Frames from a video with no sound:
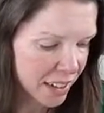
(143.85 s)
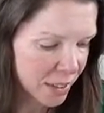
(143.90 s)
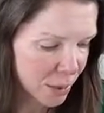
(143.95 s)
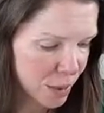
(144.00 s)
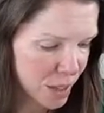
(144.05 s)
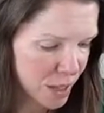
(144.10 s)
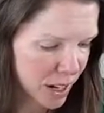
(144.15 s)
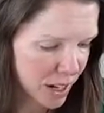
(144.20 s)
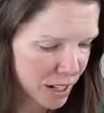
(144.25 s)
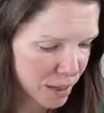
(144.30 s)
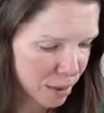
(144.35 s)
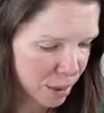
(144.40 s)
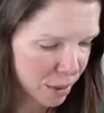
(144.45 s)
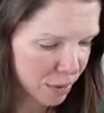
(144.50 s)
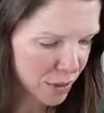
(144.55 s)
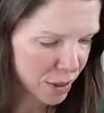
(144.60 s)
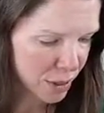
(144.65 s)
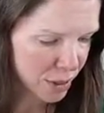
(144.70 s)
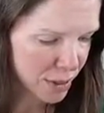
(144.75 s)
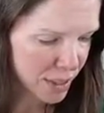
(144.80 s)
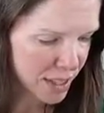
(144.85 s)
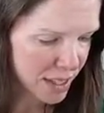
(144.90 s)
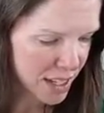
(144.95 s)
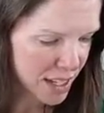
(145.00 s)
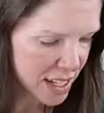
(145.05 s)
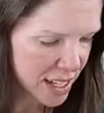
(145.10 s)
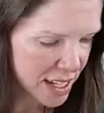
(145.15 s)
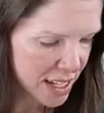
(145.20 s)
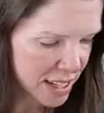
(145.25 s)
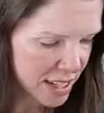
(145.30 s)
We talked about
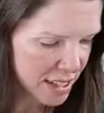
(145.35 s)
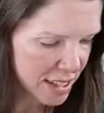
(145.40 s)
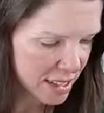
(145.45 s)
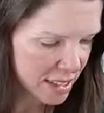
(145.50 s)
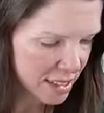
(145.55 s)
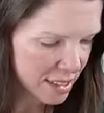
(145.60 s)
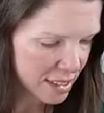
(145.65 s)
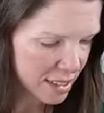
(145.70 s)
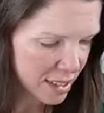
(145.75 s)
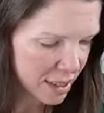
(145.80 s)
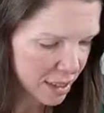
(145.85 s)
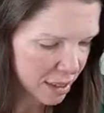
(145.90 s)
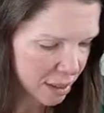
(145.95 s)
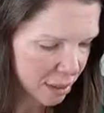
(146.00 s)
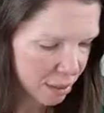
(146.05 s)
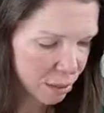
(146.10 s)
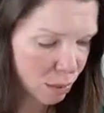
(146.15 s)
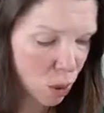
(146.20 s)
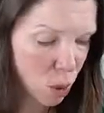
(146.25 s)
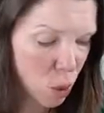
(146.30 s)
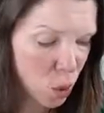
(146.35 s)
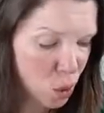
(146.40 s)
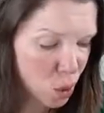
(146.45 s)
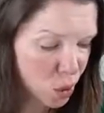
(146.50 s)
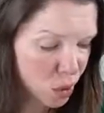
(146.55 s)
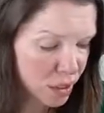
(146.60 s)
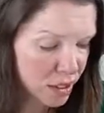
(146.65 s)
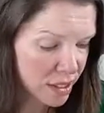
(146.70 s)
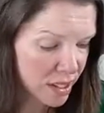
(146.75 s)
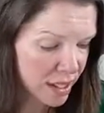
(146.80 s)
VOCs,
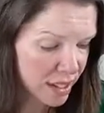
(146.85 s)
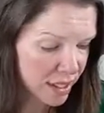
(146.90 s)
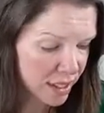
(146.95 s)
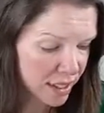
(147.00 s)
mold,